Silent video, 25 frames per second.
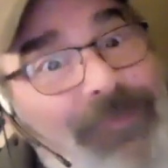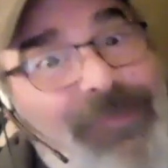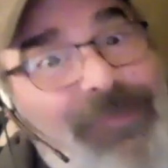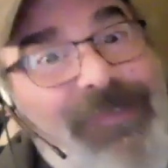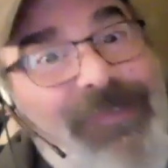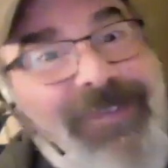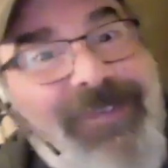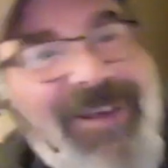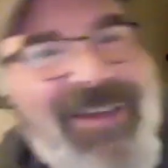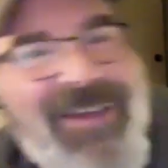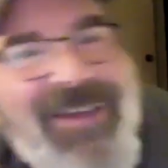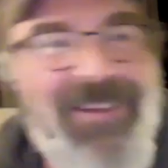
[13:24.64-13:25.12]

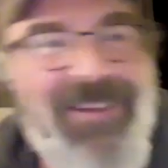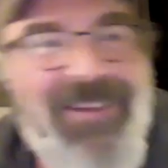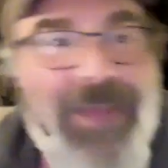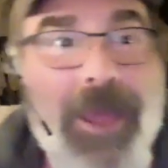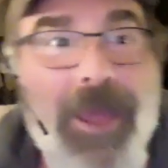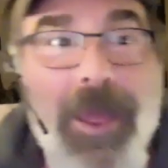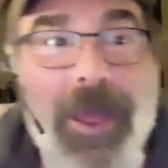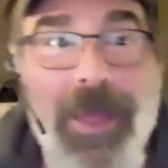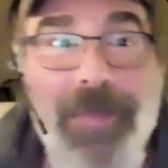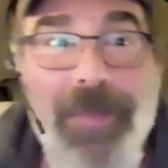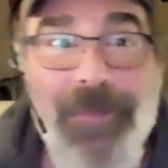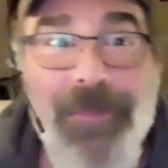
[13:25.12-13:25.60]

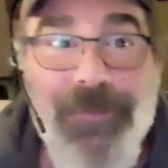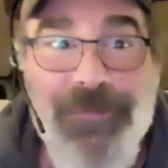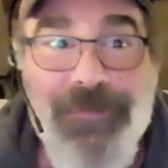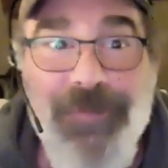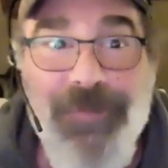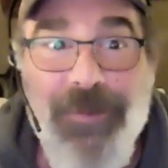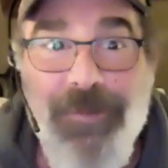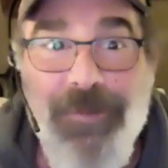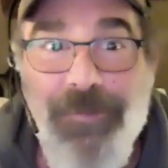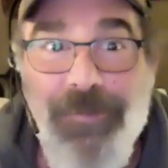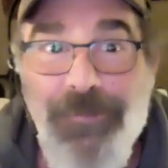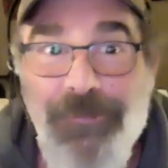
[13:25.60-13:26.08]
The
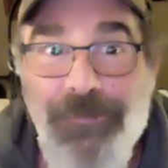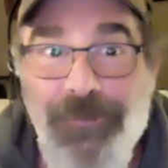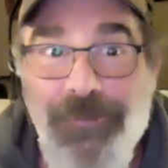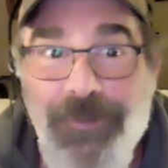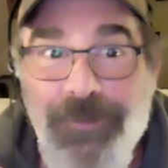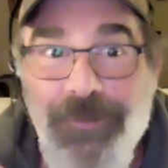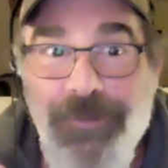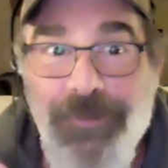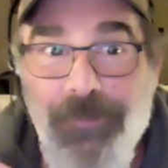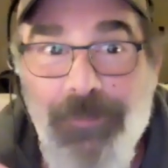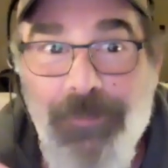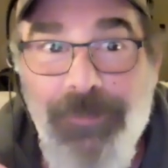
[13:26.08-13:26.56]
sound of the
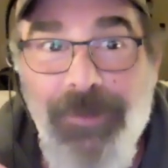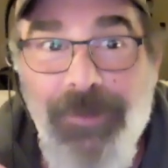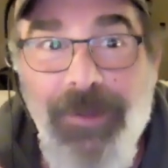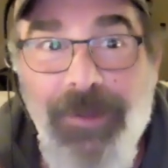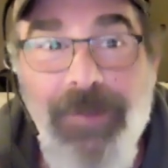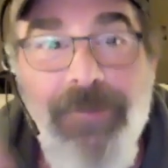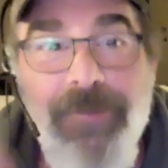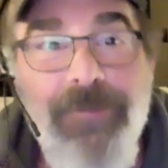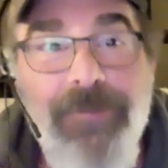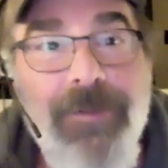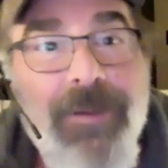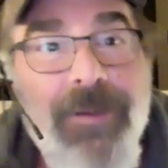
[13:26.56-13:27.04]
crickets went
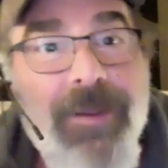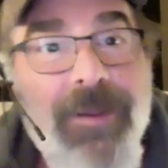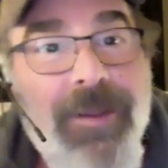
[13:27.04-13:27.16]
down,